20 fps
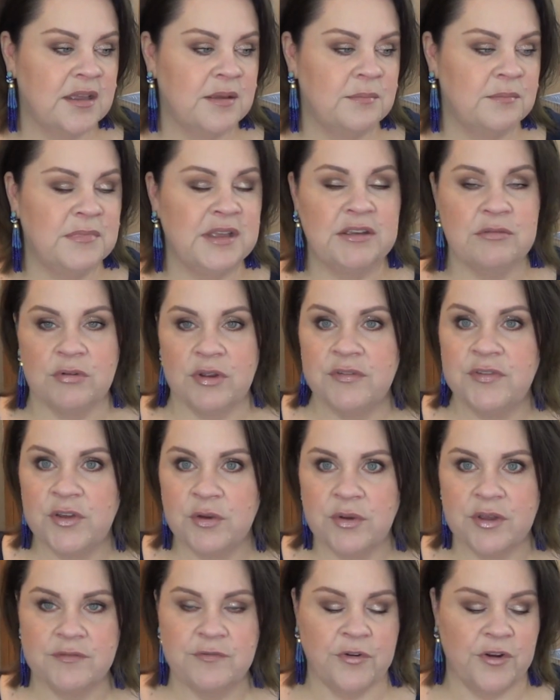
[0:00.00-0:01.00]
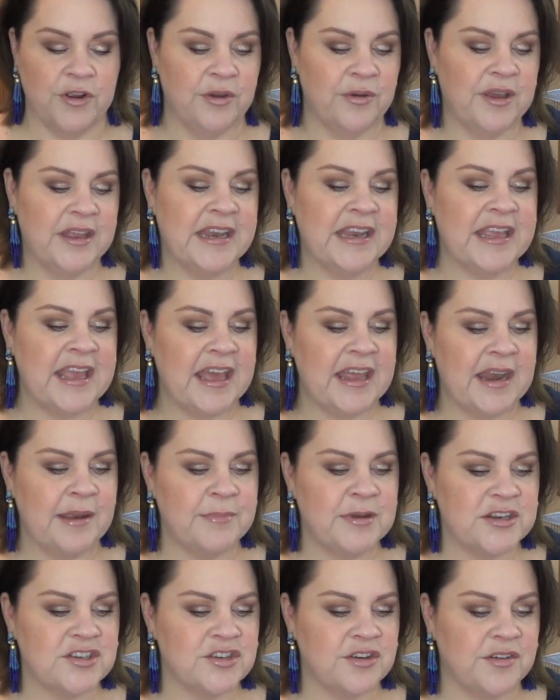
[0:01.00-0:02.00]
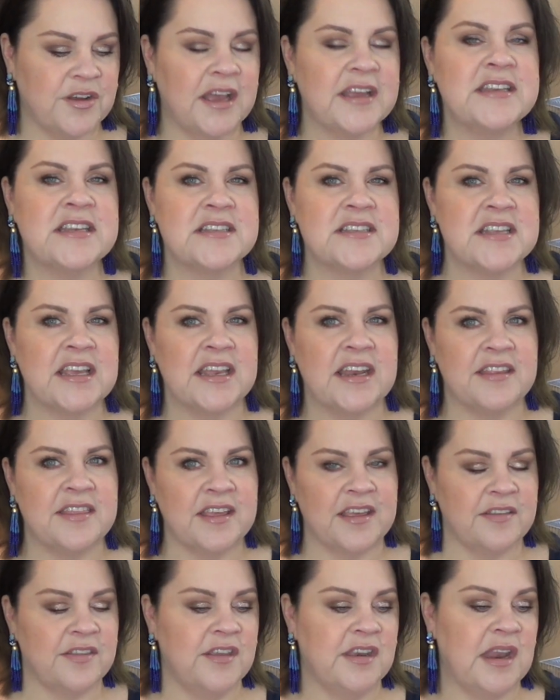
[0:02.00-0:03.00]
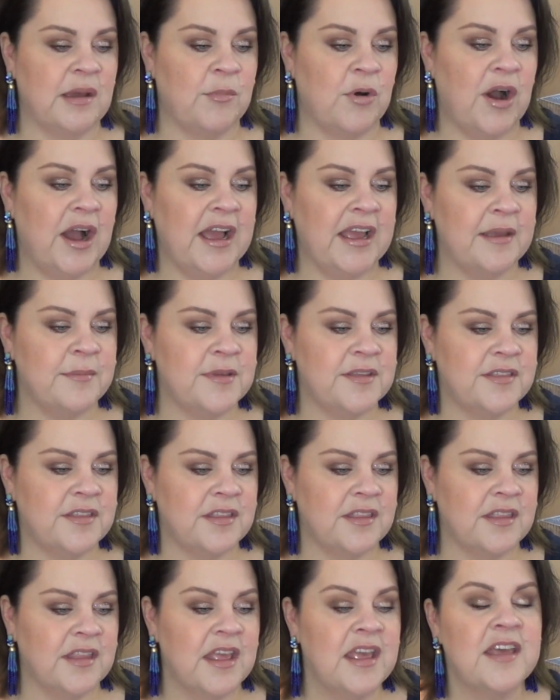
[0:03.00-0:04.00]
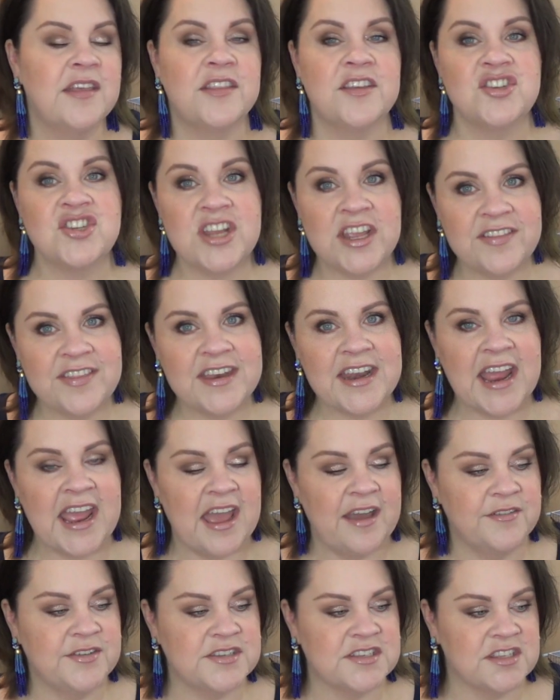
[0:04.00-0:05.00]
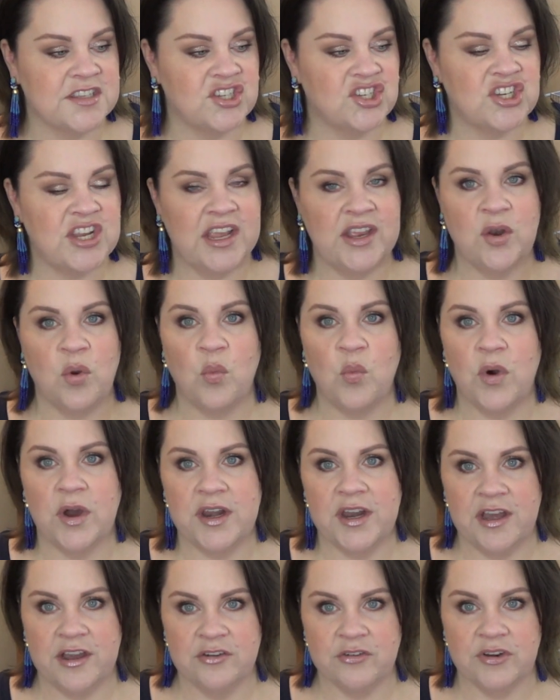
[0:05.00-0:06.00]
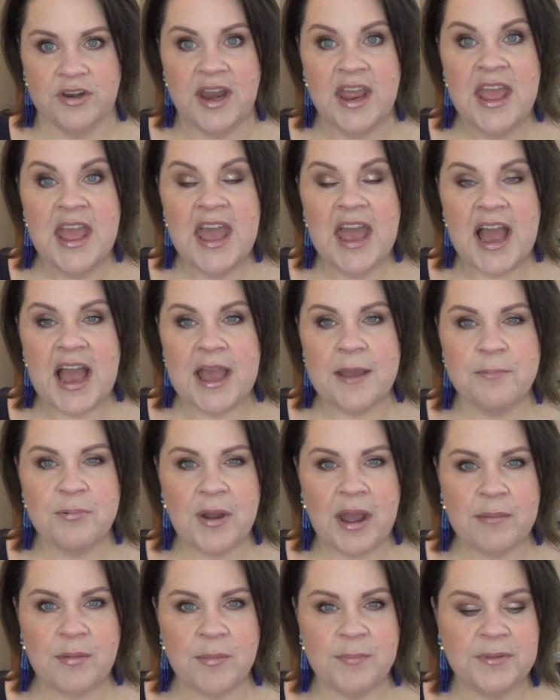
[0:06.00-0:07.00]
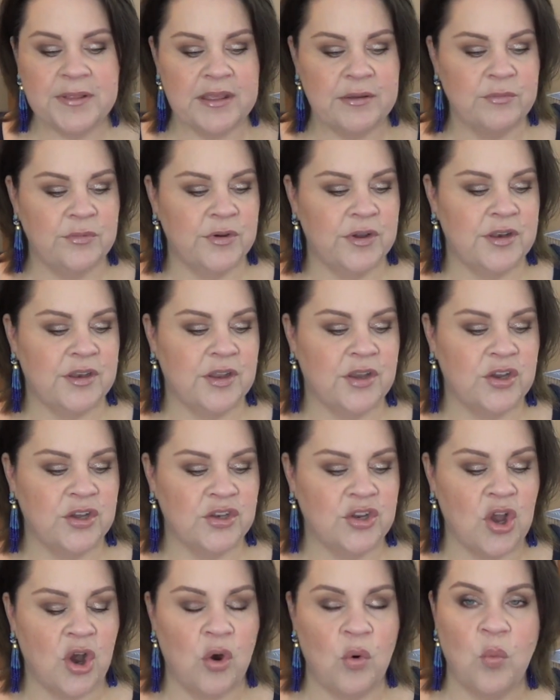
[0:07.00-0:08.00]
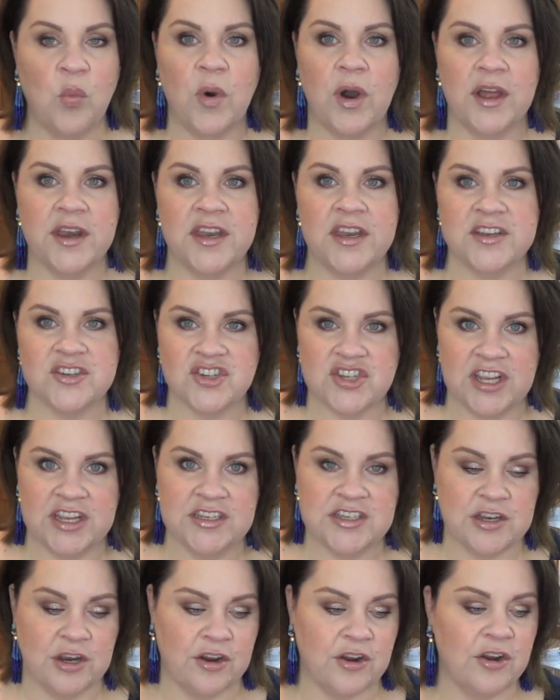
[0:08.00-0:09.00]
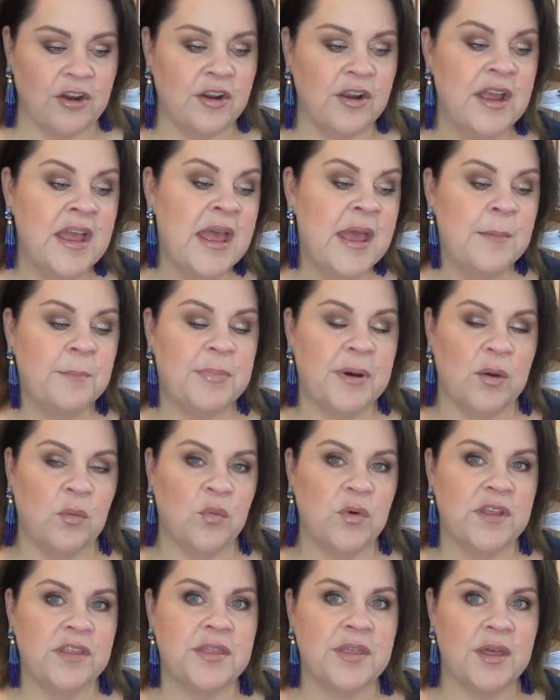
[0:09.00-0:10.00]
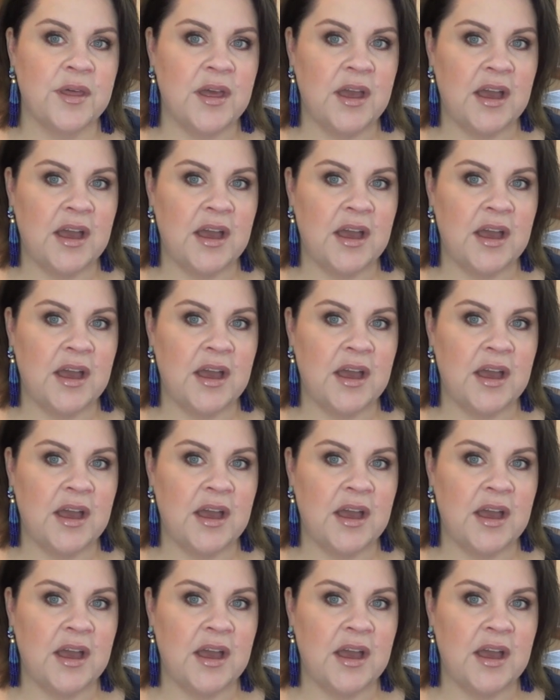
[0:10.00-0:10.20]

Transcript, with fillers: me reviewing for you. And again, I'm not sure, I did say it I think in the demo. I am in, the shade that I have is the shade 100. I probably would, could go one shade darker, but with,